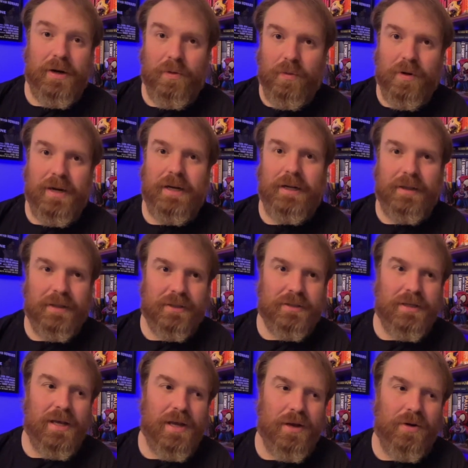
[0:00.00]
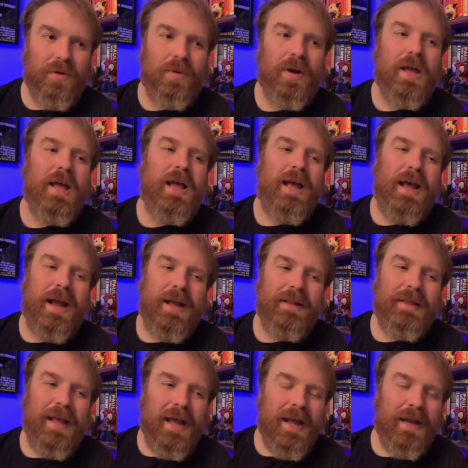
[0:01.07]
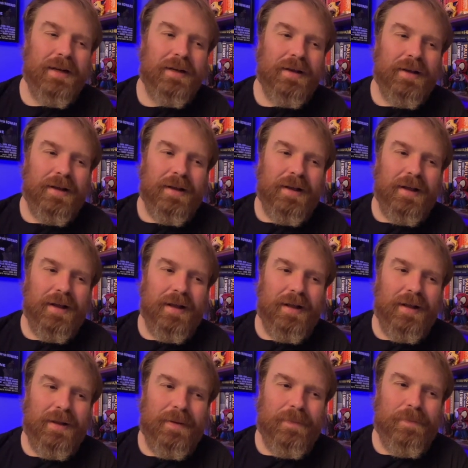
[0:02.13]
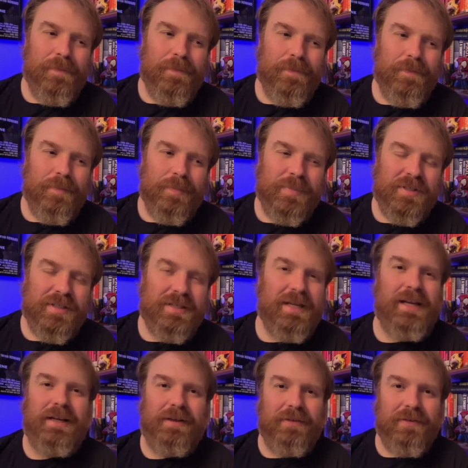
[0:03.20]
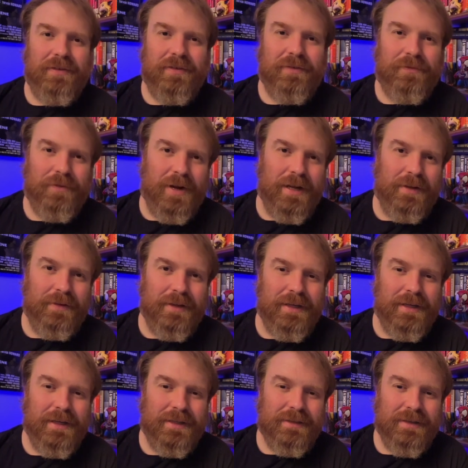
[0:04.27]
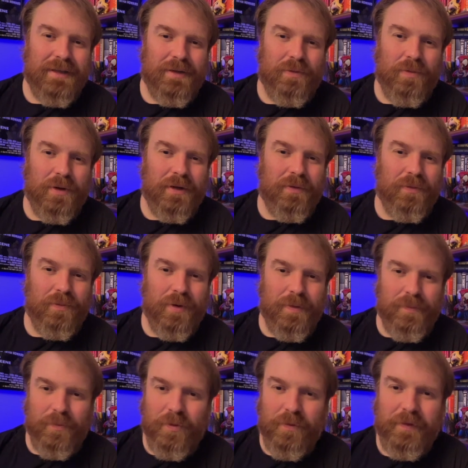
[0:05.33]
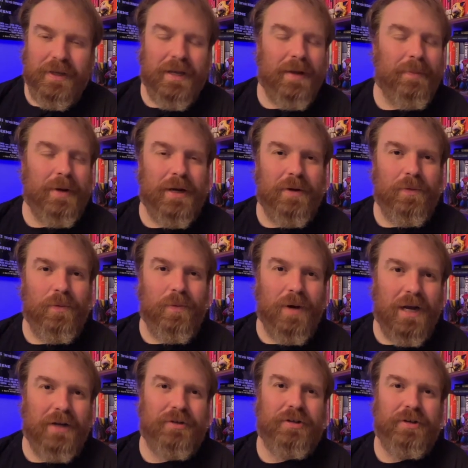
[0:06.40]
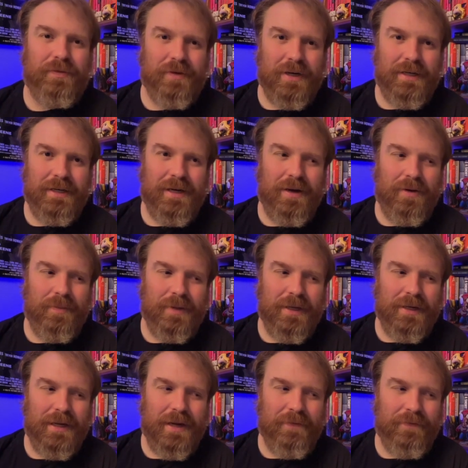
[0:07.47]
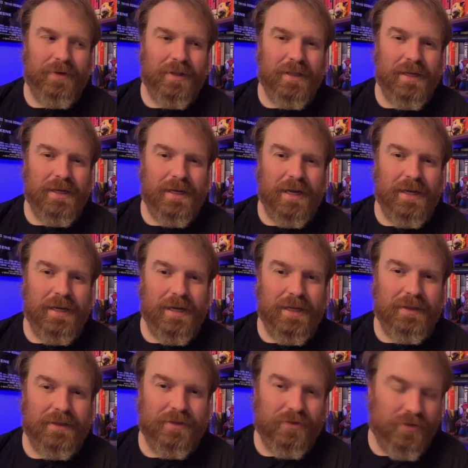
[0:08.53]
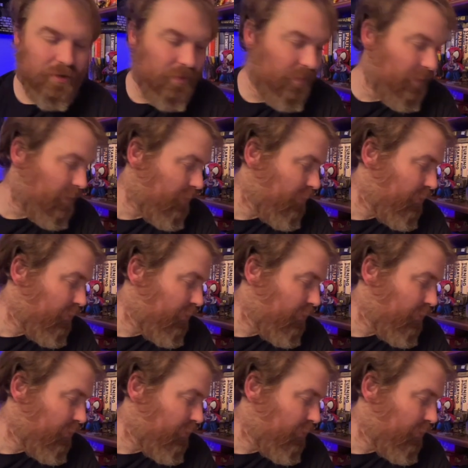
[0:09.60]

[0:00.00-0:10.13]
We're in it. Let's go. And that, um, stinks frankly it's like what what movie am i watching right now i'm like i feel like i had this cute little